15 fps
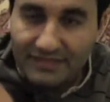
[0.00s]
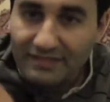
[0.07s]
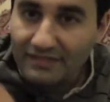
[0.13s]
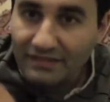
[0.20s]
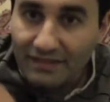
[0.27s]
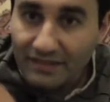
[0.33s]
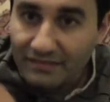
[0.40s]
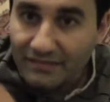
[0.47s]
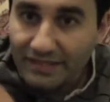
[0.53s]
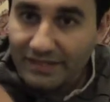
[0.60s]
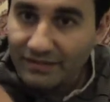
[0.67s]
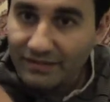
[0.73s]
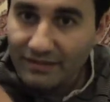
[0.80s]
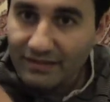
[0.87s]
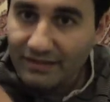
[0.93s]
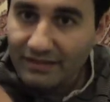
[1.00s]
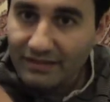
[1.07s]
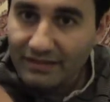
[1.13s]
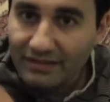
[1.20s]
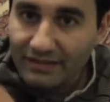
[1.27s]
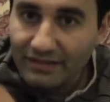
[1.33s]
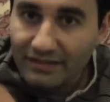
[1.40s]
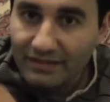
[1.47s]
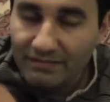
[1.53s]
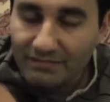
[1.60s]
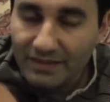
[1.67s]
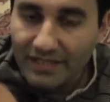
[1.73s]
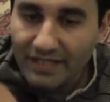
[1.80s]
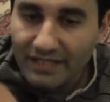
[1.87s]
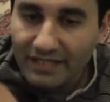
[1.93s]
a lovely chord. You're
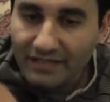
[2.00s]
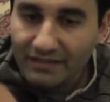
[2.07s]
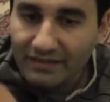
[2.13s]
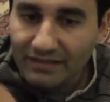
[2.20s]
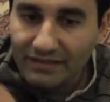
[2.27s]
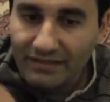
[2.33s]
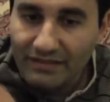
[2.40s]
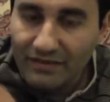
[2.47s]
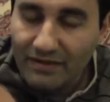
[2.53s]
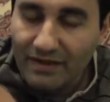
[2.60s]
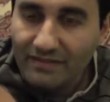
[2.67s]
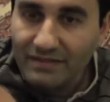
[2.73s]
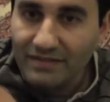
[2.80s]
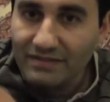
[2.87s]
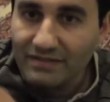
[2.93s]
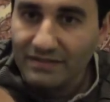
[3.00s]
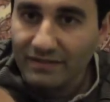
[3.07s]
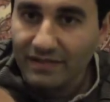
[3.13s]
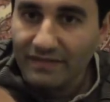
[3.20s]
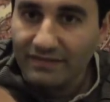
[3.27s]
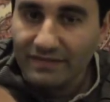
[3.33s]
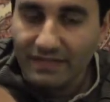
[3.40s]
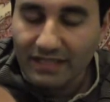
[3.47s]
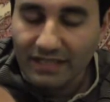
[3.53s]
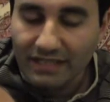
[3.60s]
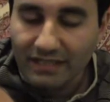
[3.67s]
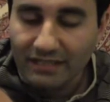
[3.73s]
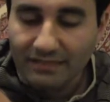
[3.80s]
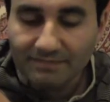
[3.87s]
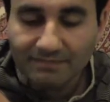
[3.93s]
playing, you don't have to use your left
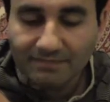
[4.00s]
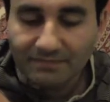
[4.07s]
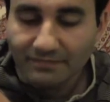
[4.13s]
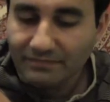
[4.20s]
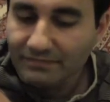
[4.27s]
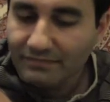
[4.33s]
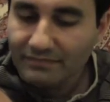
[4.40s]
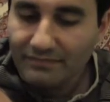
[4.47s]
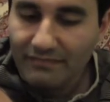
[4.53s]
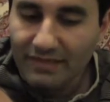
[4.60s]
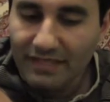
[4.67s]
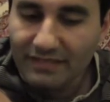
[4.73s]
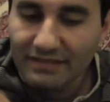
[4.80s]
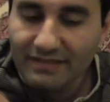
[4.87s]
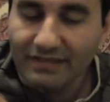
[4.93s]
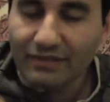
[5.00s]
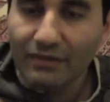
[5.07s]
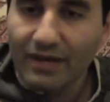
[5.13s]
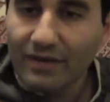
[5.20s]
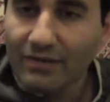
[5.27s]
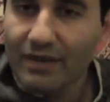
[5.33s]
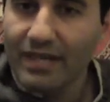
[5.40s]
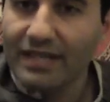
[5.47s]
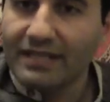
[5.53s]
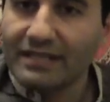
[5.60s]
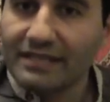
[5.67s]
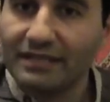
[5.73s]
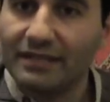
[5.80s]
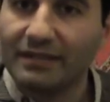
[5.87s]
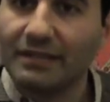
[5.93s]
hand. It's a great way
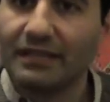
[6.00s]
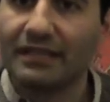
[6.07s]
to